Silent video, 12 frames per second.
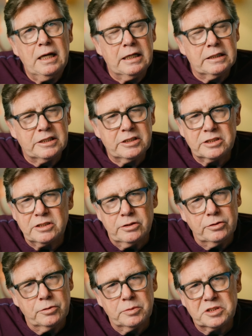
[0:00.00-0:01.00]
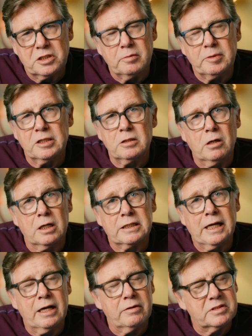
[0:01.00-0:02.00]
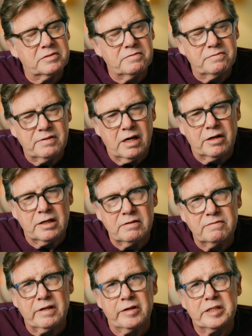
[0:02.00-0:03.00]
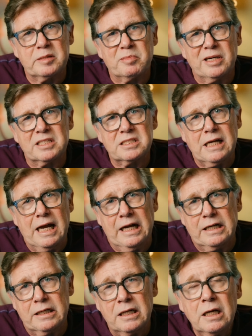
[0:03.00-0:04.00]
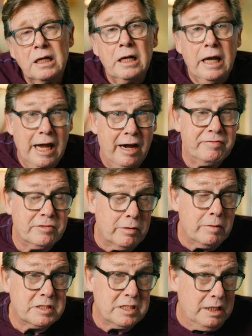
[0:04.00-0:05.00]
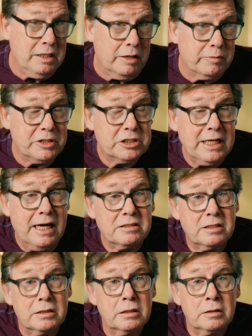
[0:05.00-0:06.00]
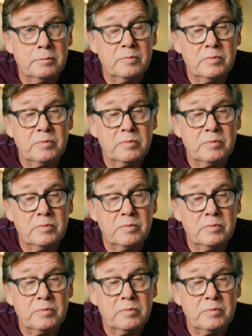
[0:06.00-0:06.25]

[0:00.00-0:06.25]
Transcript: And I just knew it was going to be a long day. I was very, very depressed. And after I was done, I reached out to the